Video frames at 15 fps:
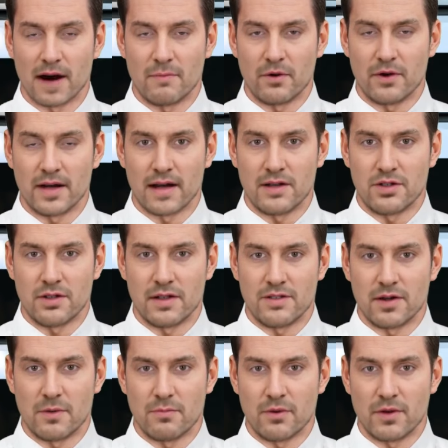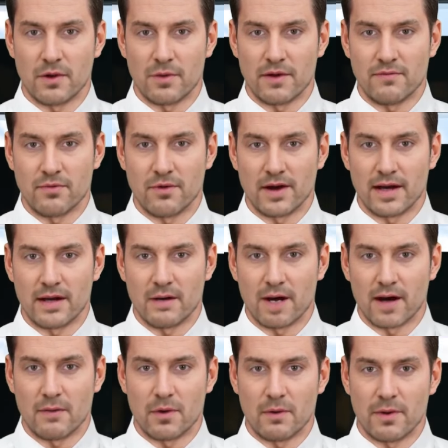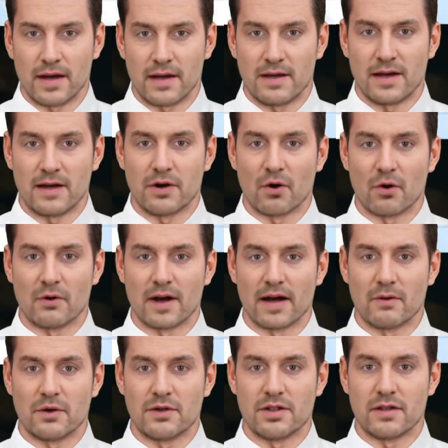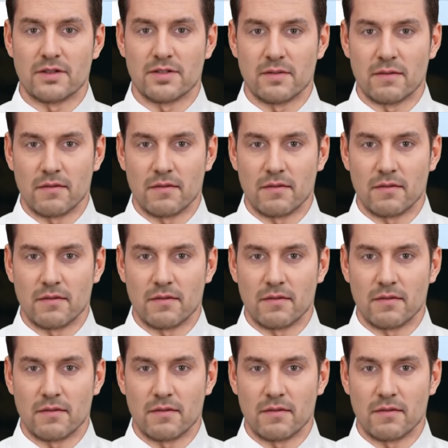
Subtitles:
application is completely free, unlimited and in all languages.